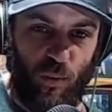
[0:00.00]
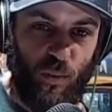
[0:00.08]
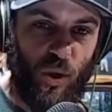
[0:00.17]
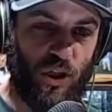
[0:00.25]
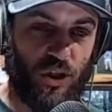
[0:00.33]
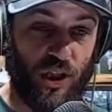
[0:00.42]

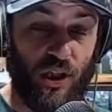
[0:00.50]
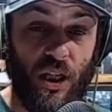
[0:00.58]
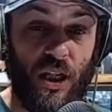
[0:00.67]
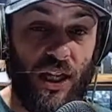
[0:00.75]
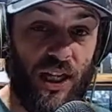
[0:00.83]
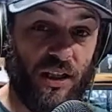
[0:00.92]
watching.
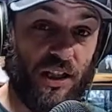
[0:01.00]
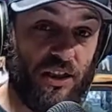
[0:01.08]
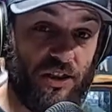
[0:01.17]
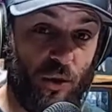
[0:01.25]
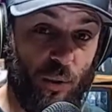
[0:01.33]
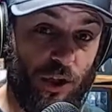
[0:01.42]
Hey, let
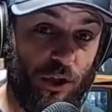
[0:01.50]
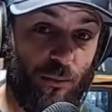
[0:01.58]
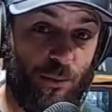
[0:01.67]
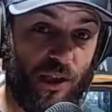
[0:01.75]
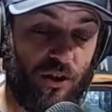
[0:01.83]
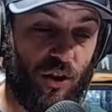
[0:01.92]
us know what your
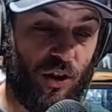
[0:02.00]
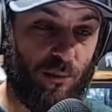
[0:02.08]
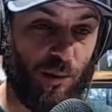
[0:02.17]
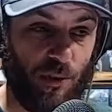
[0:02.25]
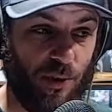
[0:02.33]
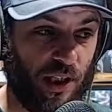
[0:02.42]
picks are.
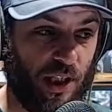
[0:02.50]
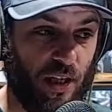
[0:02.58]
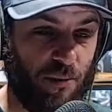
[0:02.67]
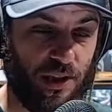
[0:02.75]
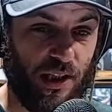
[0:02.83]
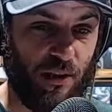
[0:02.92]
Put them in the
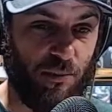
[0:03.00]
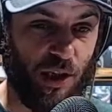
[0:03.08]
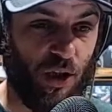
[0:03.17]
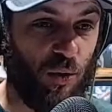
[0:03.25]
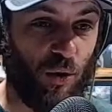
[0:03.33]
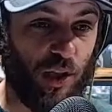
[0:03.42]
comments down
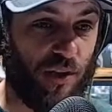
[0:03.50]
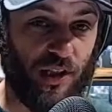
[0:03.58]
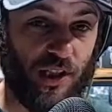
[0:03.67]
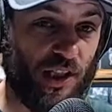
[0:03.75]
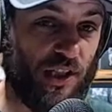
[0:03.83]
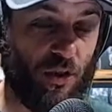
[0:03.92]
below or even
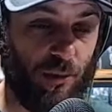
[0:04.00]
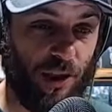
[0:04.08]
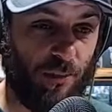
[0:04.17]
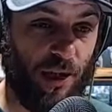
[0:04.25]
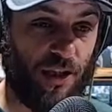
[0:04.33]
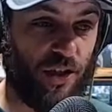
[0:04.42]
send it to me in
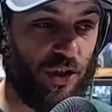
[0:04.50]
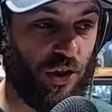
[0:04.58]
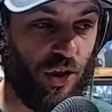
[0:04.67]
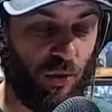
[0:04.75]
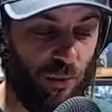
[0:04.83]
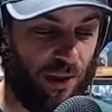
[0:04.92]
a message,
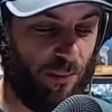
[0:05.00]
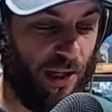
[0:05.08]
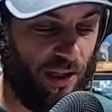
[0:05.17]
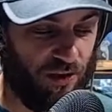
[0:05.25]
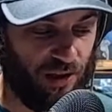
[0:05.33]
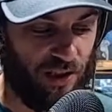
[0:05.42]
and I'll read them
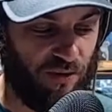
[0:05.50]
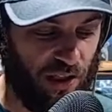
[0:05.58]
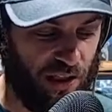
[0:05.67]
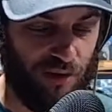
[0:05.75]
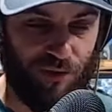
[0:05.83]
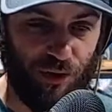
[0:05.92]
out and see if they
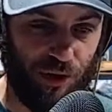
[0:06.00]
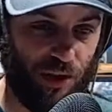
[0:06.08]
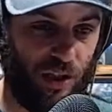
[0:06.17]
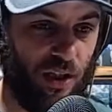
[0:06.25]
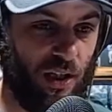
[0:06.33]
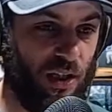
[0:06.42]
differ
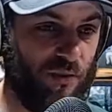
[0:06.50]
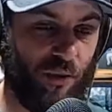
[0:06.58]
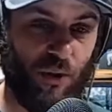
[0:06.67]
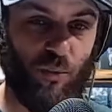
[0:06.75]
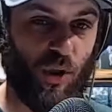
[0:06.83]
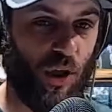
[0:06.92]

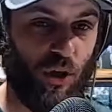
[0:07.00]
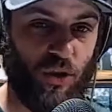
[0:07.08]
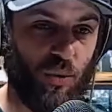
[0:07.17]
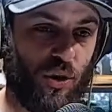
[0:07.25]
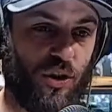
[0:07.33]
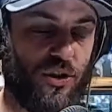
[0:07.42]
from what
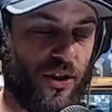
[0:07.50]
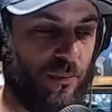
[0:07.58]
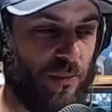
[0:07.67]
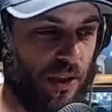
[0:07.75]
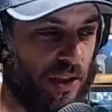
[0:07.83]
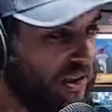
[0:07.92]
ours were or
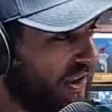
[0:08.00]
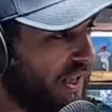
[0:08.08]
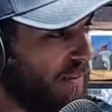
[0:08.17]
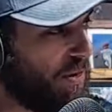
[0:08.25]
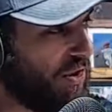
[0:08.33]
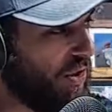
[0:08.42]
something in the
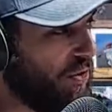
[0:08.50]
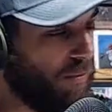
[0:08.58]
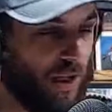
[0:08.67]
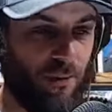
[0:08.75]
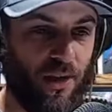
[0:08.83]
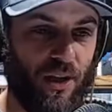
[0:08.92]
episode,
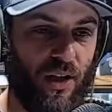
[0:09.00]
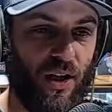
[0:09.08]
maybe.